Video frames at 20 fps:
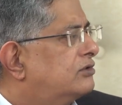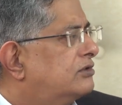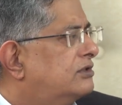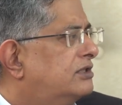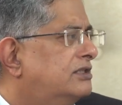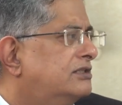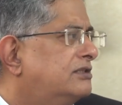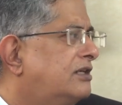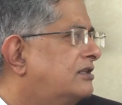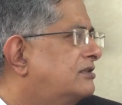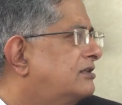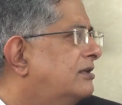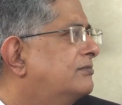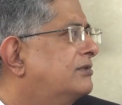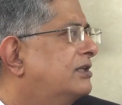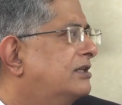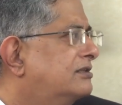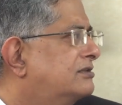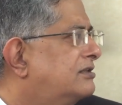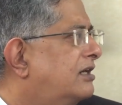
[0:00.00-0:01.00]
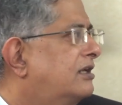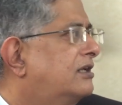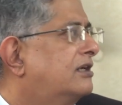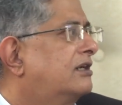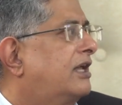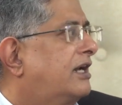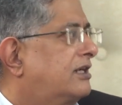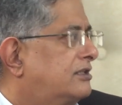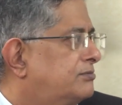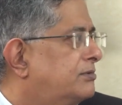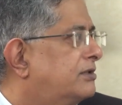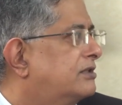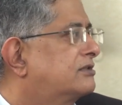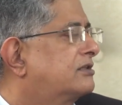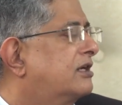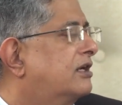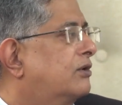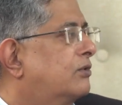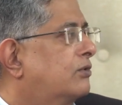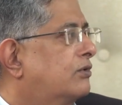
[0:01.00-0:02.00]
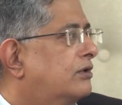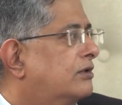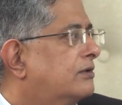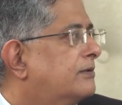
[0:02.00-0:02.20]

So these are some things that the taxpayers can note.